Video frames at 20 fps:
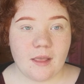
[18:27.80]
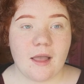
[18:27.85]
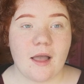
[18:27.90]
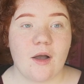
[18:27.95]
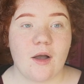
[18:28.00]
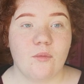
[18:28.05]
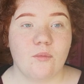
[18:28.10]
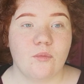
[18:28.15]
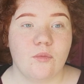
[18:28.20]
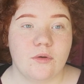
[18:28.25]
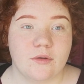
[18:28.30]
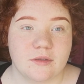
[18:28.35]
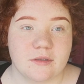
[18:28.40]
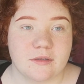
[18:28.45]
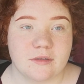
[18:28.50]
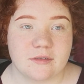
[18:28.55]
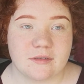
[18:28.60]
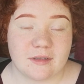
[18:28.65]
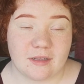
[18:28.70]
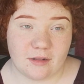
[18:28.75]
And
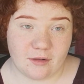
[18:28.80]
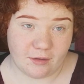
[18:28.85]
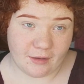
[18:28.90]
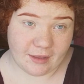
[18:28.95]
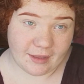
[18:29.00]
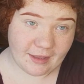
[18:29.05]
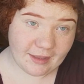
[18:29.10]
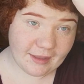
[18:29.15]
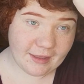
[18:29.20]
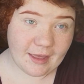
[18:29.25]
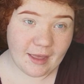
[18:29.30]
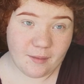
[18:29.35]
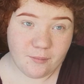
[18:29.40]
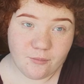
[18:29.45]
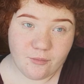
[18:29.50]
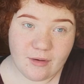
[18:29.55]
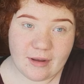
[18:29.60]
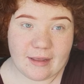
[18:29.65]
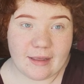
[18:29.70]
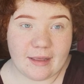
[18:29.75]
once, like, he
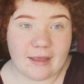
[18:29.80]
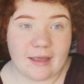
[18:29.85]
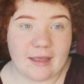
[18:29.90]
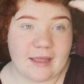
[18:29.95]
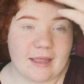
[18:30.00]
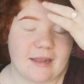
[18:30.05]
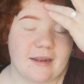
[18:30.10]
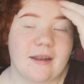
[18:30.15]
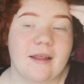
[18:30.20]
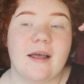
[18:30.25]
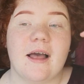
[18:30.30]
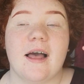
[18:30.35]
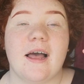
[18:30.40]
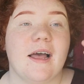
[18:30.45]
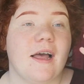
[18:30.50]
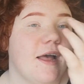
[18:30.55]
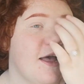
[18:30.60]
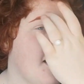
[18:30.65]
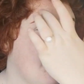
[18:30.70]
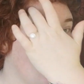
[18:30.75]
kept bringing
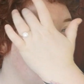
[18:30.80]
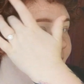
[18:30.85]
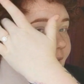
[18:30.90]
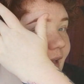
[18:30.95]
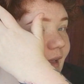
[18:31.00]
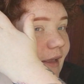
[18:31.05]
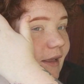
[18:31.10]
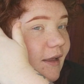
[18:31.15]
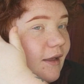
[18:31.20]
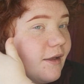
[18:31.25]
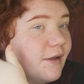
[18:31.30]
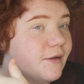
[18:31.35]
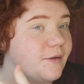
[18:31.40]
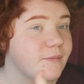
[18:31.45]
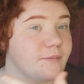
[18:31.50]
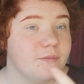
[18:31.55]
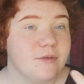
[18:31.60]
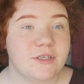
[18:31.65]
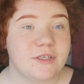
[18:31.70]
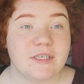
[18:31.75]
a
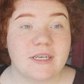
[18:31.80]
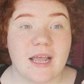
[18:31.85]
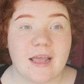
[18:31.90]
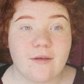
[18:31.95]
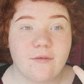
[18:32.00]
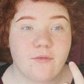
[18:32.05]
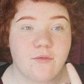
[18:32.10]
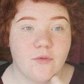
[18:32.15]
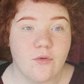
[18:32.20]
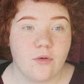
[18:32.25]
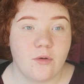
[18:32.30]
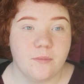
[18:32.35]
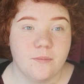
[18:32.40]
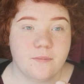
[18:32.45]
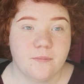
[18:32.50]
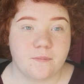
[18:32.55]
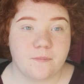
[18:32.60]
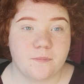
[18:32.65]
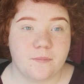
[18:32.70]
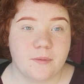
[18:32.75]
shaver up,
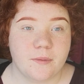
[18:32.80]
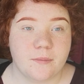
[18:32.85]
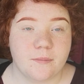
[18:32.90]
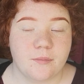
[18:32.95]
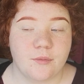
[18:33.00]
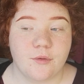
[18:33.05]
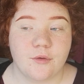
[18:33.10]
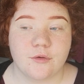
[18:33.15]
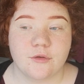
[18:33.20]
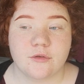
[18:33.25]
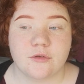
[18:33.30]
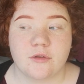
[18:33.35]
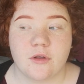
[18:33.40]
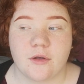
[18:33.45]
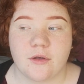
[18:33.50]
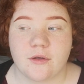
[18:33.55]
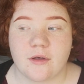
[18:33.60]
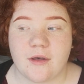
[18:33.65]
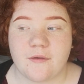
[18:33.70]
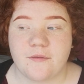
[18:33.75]
because,
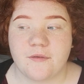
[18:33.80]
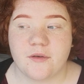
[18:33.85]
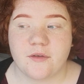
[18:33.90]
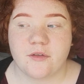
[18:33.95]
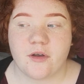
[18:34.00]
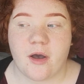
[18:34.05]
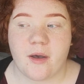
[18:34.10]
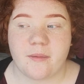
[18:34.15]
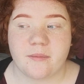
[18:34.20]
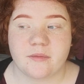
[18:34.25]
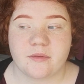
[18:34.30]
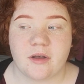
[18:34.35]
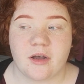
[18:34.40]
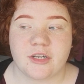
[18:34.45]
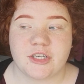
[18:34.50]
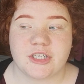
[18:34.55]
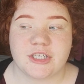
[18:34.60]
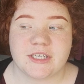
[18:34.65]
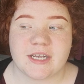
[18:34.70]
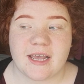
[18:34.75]
like, a few times
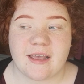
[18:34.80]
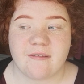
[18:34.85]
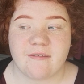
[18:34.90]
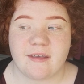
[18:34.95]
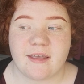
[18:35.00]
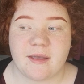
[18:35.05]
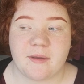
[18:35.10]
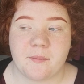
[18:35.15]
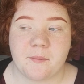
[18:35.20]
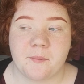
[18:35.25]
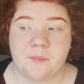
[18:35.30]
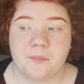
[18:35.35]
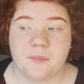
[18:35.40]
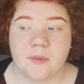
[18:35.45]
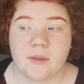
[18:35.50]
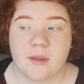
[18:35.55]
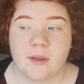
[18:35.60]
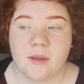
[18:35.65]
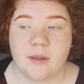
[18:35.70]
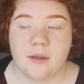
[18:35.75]
I'd shave him
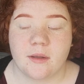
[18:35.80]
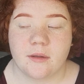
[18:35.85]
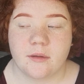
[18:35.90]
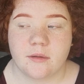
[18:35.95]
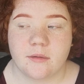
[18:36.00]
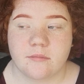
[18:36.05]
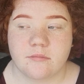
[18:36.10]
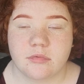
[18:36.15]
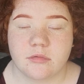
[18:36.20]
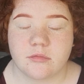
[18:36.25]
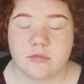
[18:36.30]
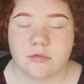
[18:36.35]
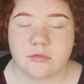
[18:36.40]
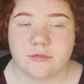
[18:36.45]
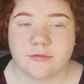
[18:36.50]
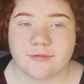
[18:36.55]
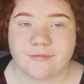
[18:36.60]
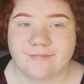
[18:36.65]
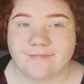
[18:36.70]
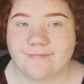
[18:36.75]

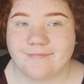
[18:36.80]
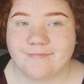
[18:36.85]
because